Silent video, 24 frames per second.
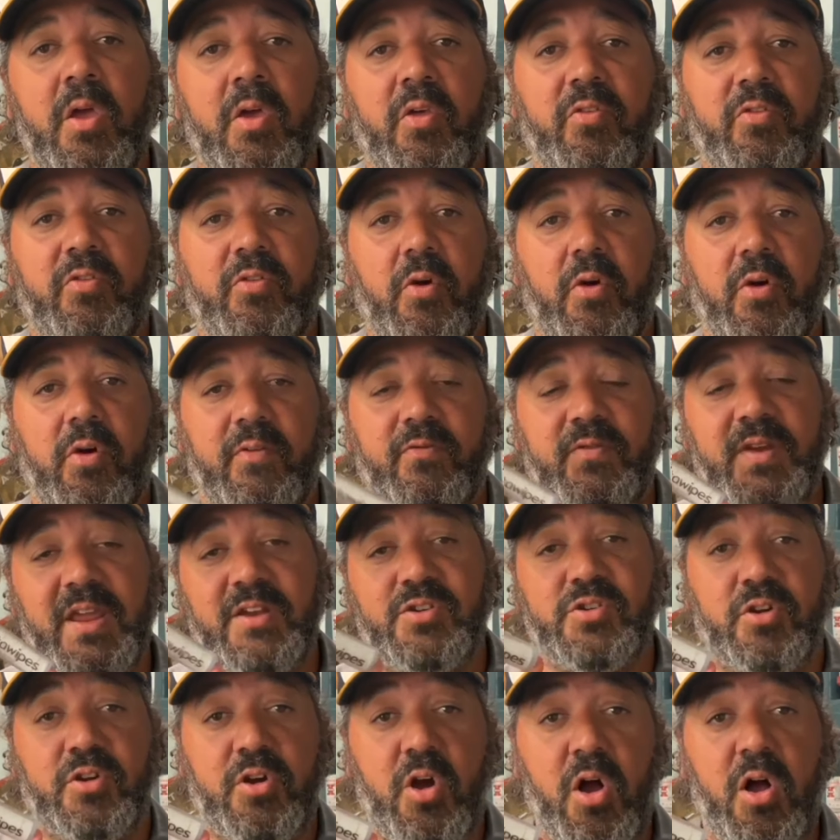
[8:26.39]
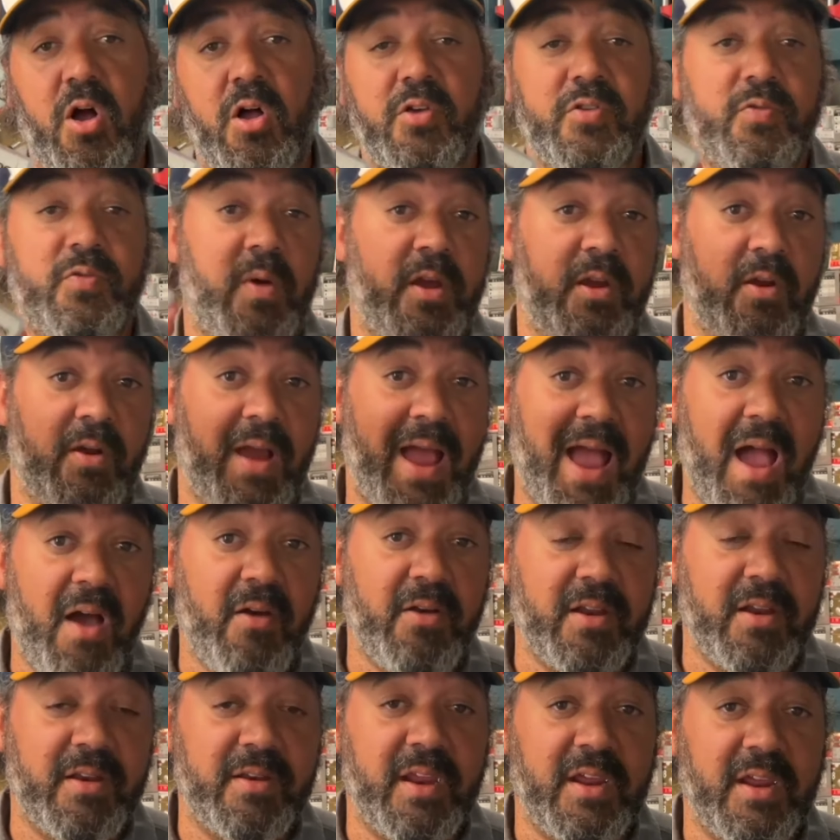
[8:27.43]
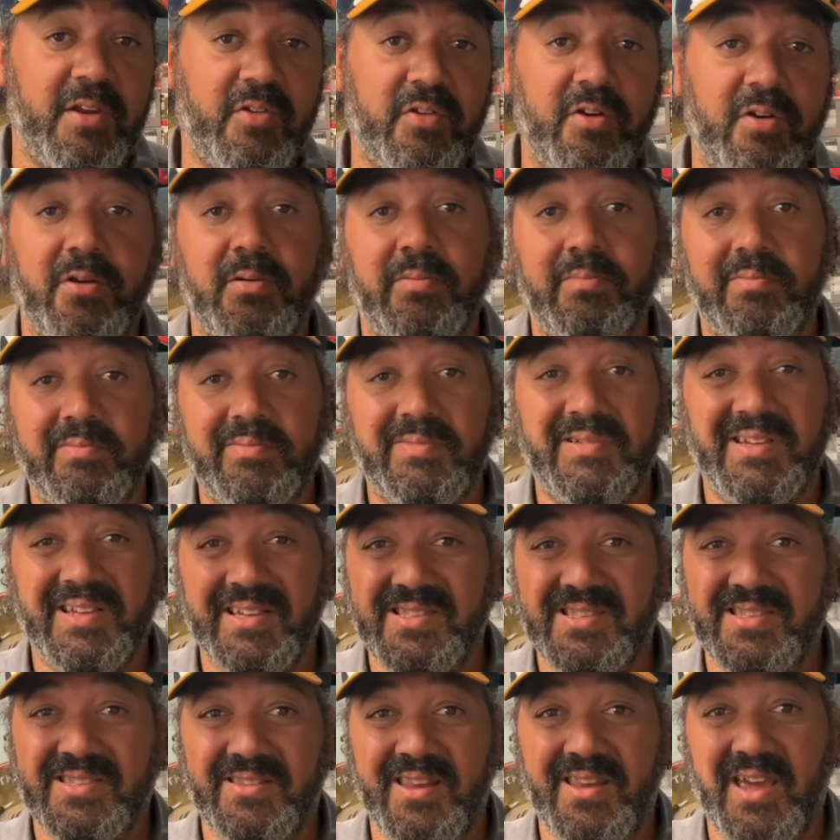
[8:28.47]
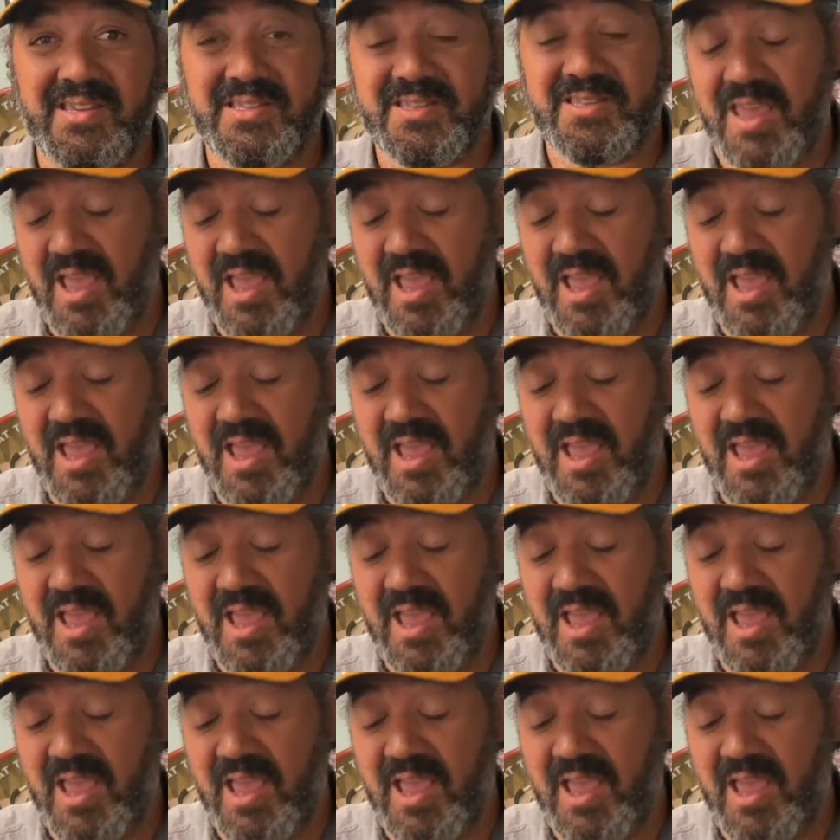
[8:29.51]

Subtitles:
So if nature calls while you're out in nature, it's nice to